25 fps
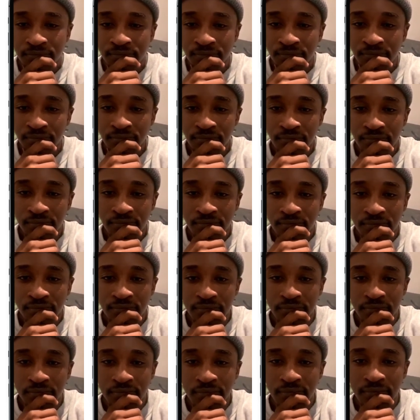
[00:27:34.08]

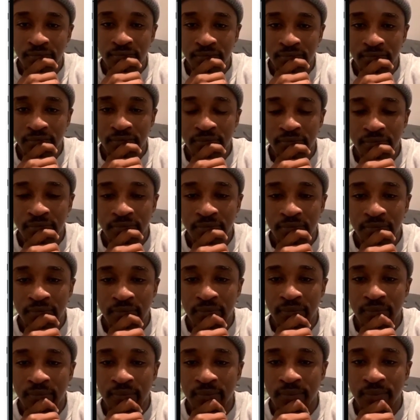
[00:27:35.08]

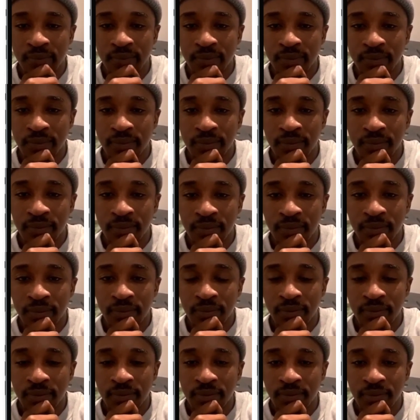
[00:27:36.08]

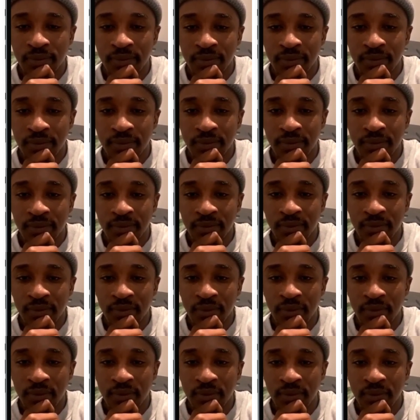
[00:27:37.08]

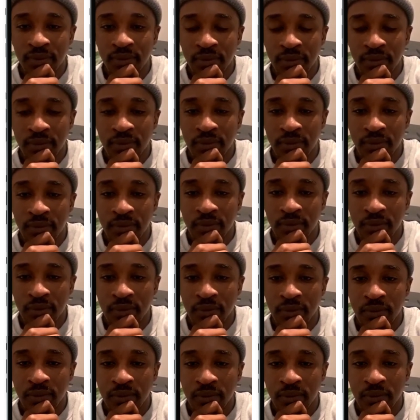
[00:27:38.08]

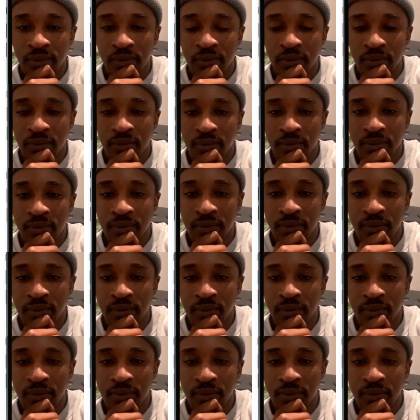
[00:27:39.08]
(silent)